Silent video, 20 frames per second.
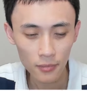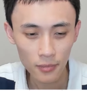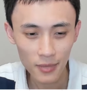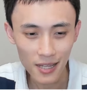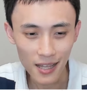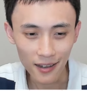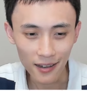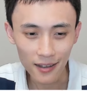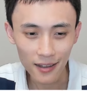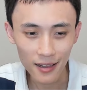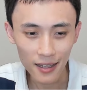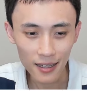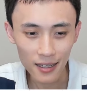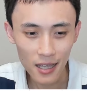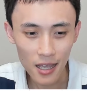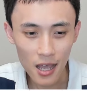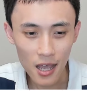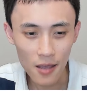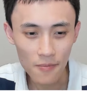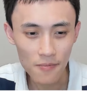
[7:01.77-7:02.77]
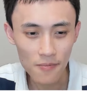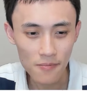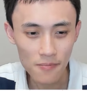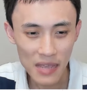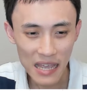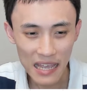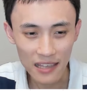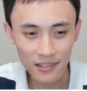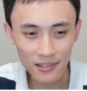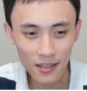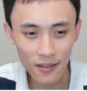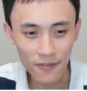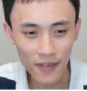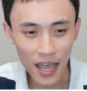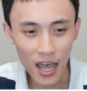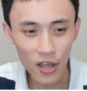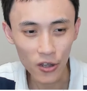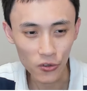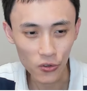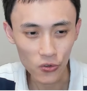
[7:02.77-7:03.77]
then click on paste the
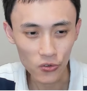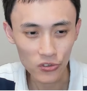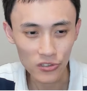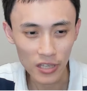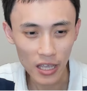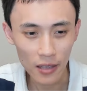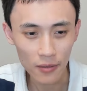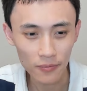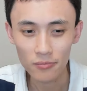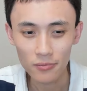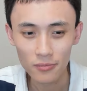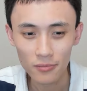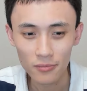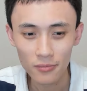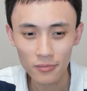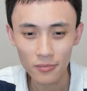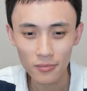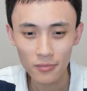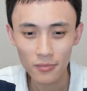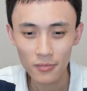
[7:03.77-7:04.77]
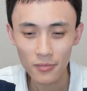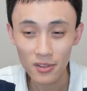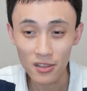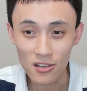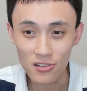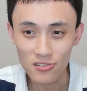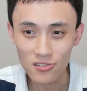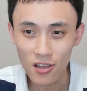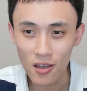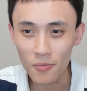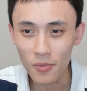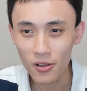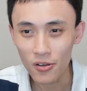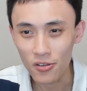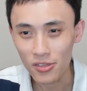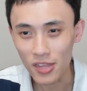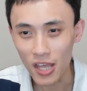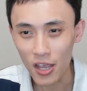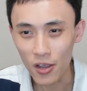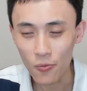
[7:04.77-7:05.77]
values. Then similar
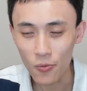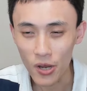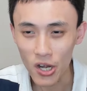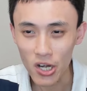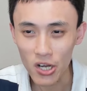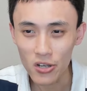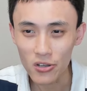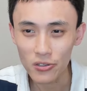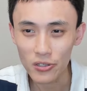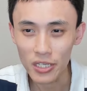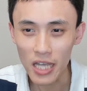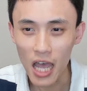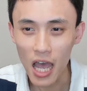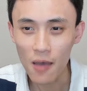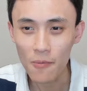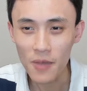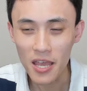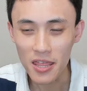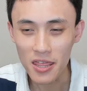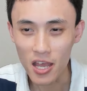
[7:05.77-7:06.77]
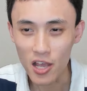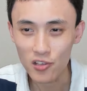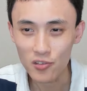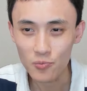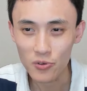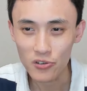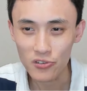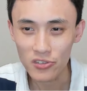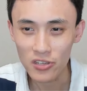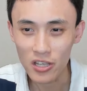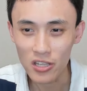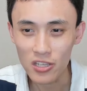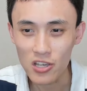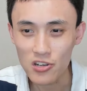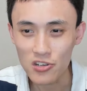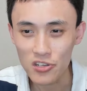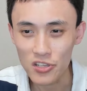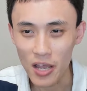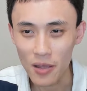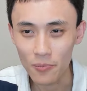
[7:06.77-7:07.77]
thing, we're going to copy those
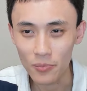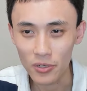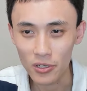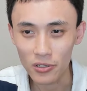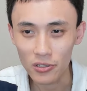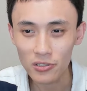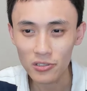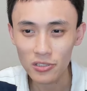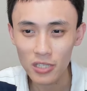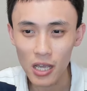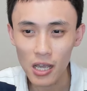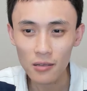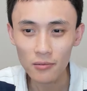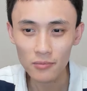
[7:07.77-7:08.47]
percentage numbers.